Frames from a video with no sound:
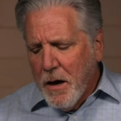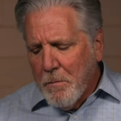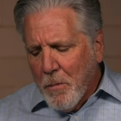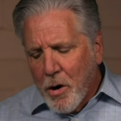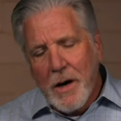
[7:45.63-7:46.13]

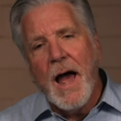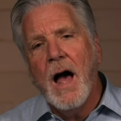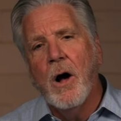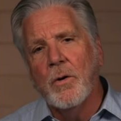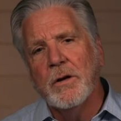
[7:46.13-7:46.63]
Mark
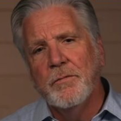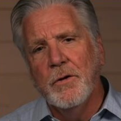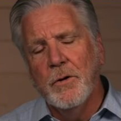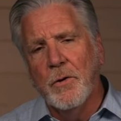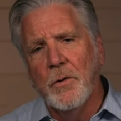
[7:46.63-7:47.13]
Houck. If
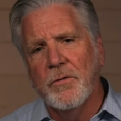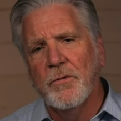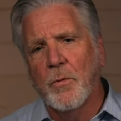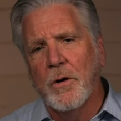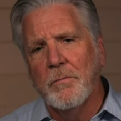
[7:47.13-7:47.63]
you don't know the
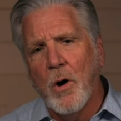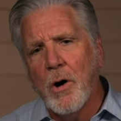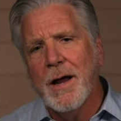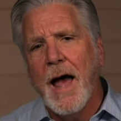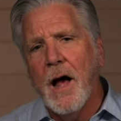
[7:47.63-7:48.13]
story of
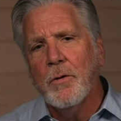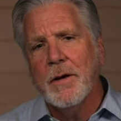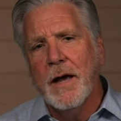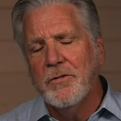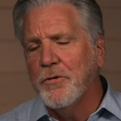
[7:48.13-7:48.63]
Mark
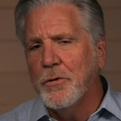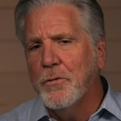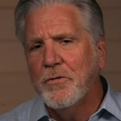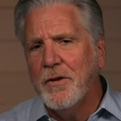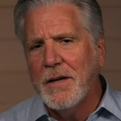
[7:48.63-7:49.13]
Houck,
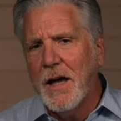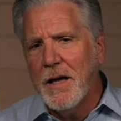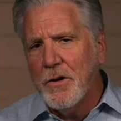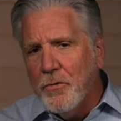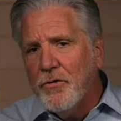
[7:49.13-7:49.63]

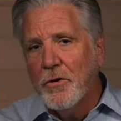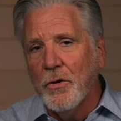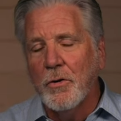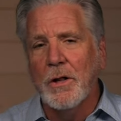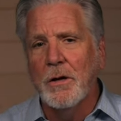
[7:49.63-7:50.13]
H-O-U-C-K, you should
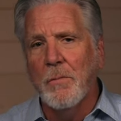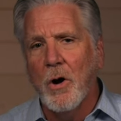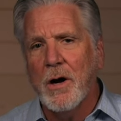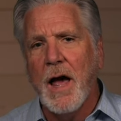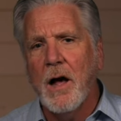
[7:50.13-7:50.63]
Google it.
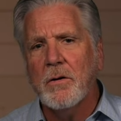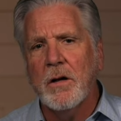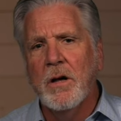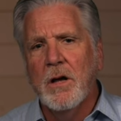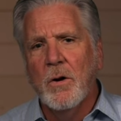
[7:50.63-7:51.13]
Mark
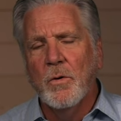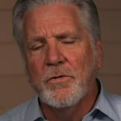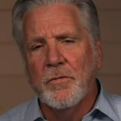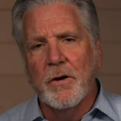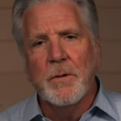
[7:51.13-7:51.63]
Houck
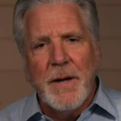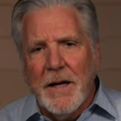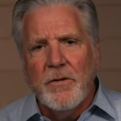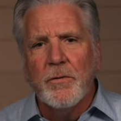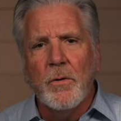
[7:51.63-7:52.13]
was a very
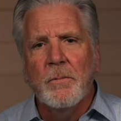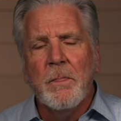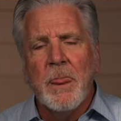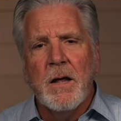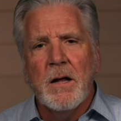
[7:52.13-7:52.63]
peaceful
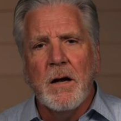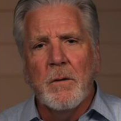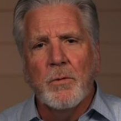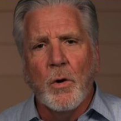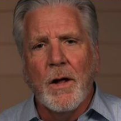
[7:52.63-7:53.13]

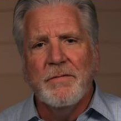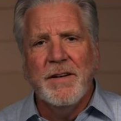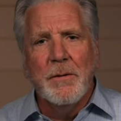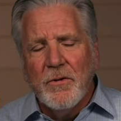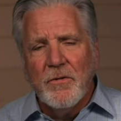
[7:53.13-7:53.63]
pro-life
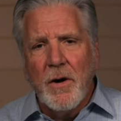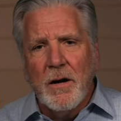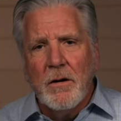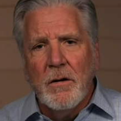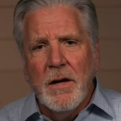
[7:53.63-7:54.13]

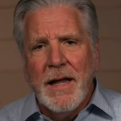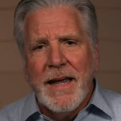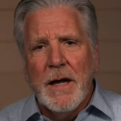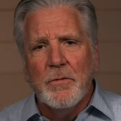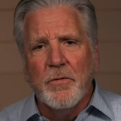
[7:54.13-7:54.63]
demonstrator.
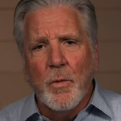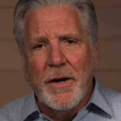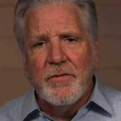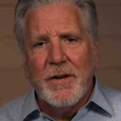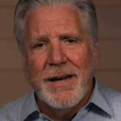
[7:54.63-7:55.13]
He was
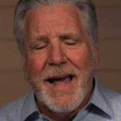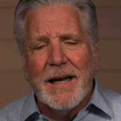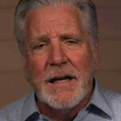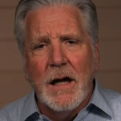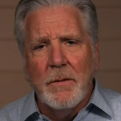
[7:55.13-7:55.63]
arrested
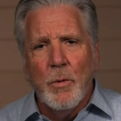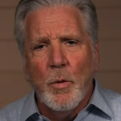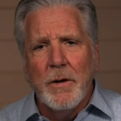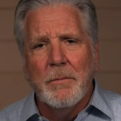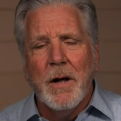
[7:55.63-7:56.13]
at
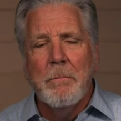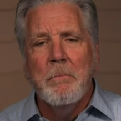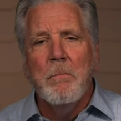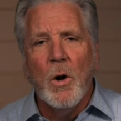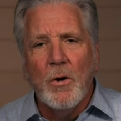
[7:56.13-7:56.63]
gunpoint by
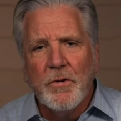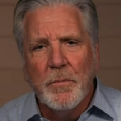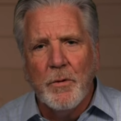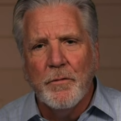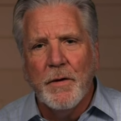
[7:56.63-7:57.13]

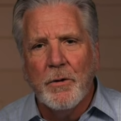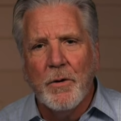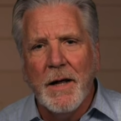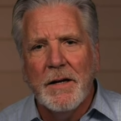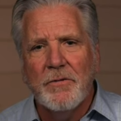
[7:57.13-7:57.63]
multiple
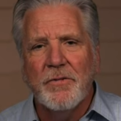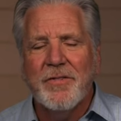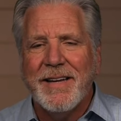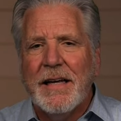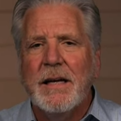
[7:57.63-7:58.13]
federal
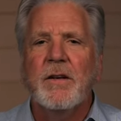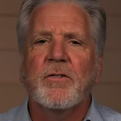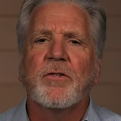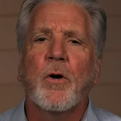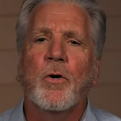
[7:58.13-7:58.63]
agents in
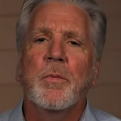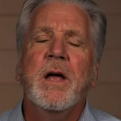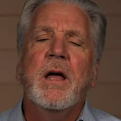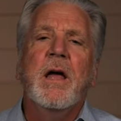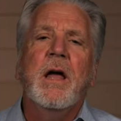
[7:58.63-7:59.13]
his home
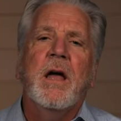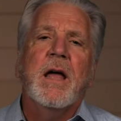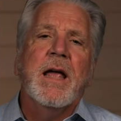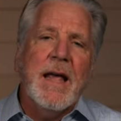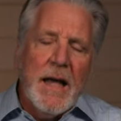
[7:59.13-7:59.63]

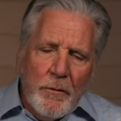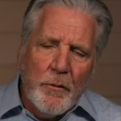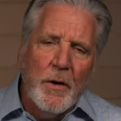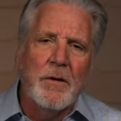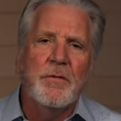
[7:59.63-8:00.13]
in
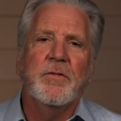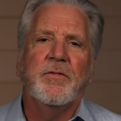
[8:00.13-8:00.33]
front of his